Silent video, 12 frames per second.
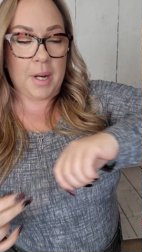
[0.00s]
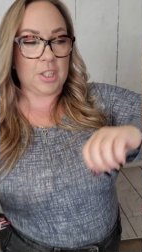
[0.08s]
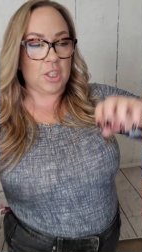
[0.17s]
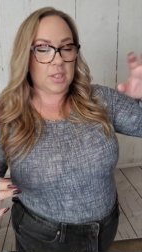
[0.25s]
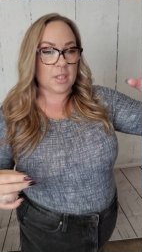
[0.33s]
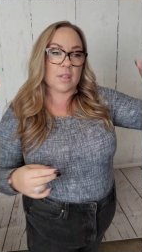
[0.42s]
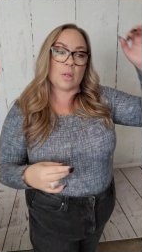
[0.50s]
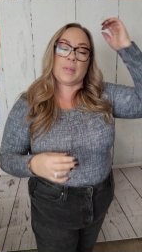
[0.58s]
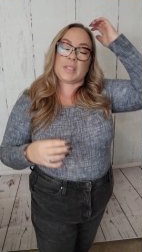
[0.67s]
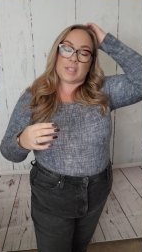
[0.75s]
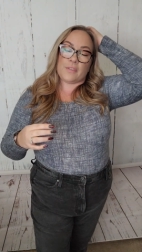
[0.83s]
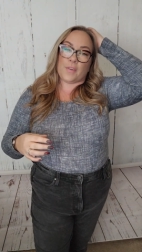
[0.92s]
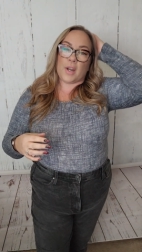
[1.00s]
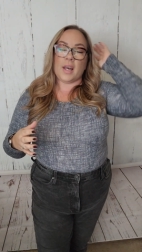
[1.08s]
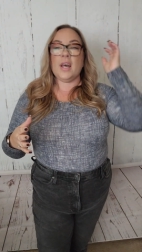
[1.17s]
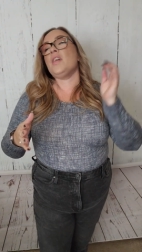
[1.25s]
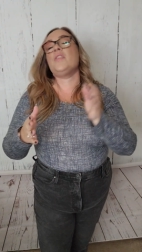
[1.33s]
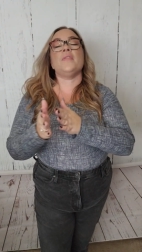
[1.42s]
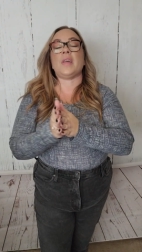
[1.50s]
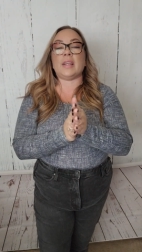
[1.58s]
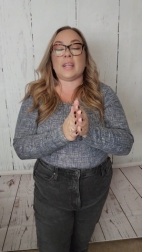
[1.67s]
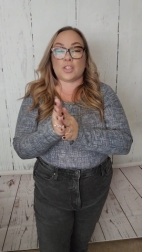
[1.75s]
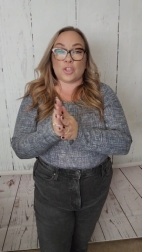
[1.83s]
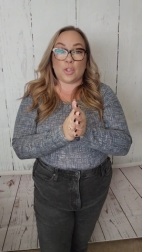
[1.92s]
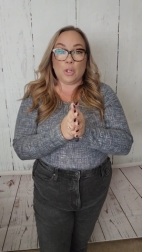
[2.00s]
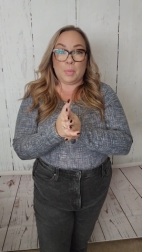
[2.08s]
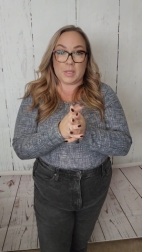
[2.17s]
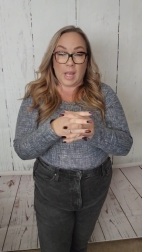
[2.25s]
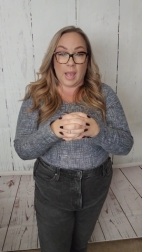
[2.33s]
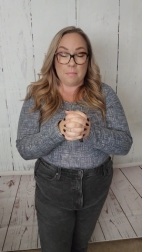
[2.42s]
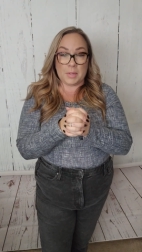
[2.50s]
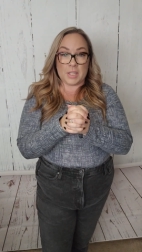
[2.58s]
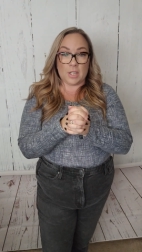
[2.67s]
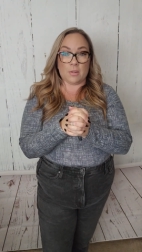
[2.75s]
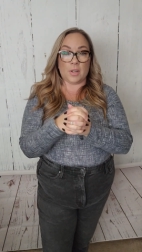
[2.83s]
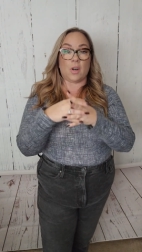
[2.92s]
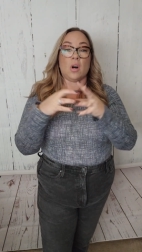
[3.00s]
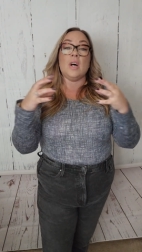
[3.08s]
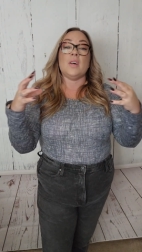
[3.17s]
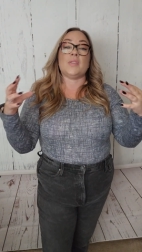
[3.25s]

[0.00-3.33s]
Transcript: much, it's a little bit different than that like scuba type material